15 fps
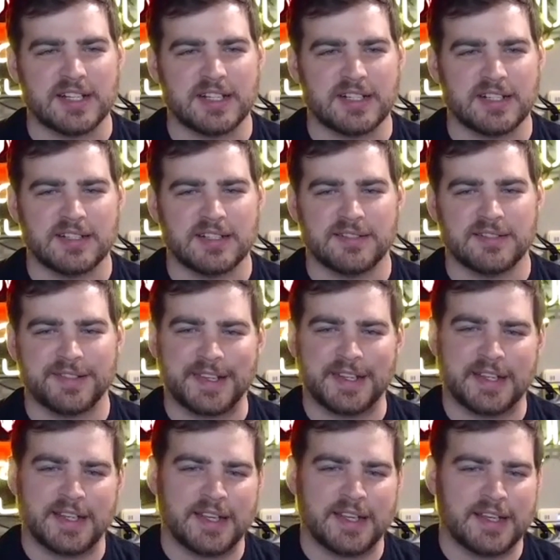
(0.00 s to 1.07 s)
And
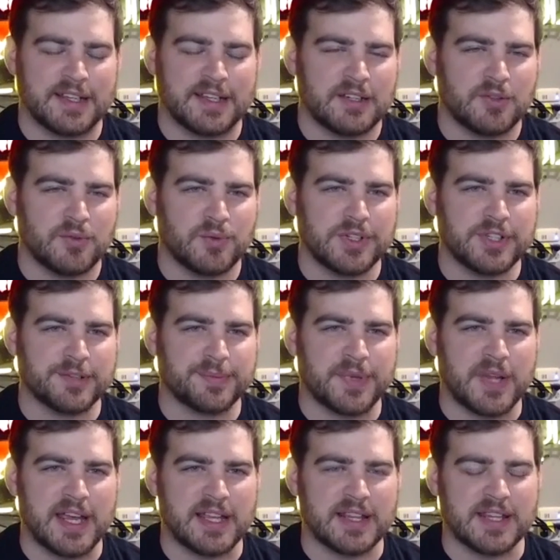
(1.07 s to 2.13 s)
when you're
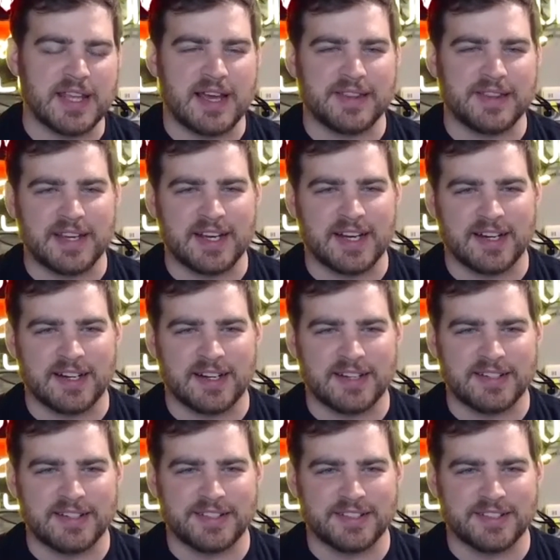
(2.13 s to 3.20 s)
playing down there
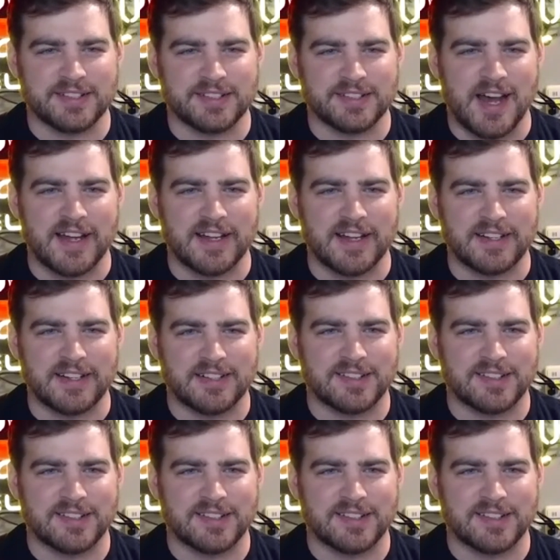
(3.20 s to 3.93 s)
and you're not